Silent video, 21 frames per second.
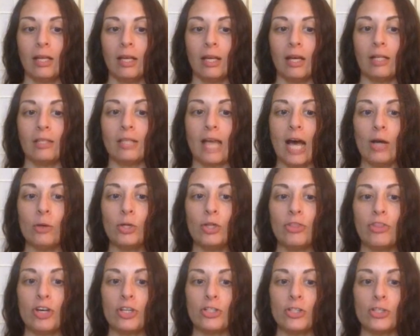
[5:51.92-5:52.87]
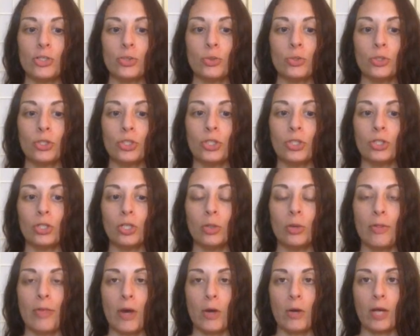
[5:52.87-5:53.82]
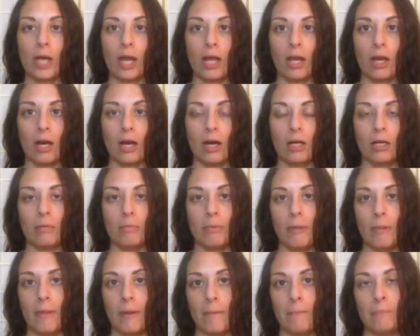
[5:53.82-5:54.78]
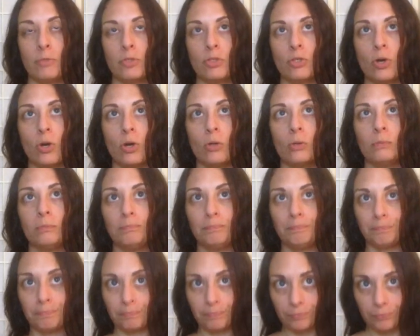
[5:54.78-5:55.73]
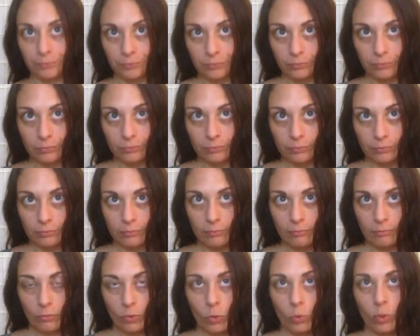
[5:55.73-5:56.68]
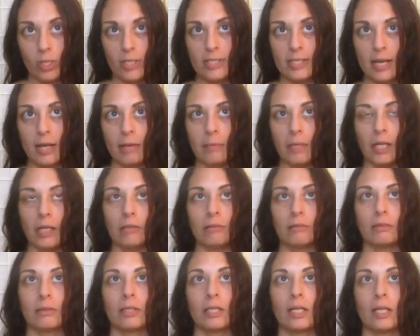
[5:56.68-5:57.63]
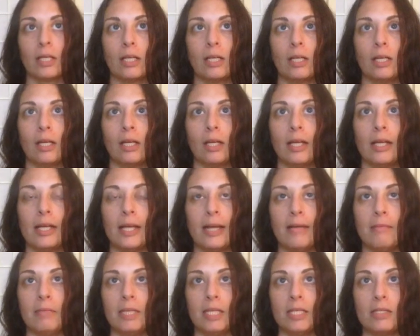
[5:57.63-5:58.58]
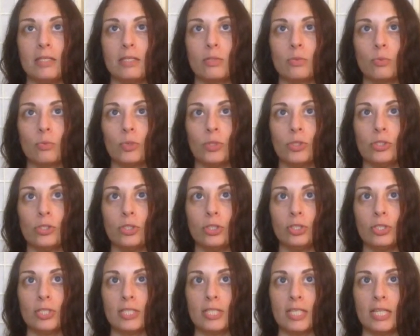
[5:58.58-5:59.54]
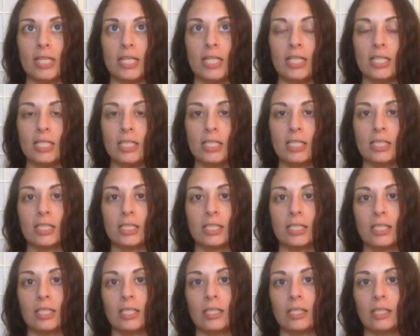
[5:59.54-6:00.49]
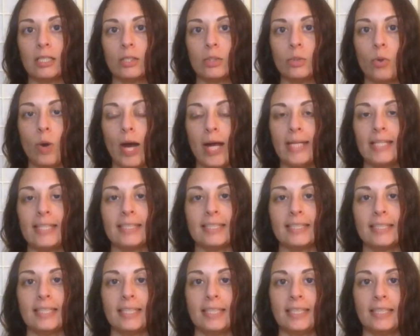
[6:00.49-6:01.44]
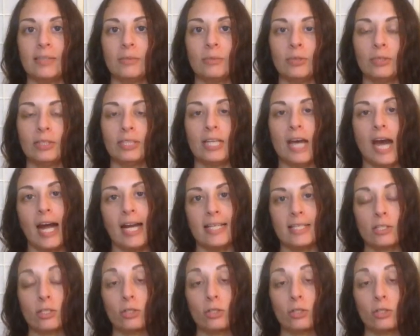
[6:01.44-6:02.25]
Allowing thoughts to occur without getting caught up in them. So what does that mean? It means when you're sitting quietly with the eyes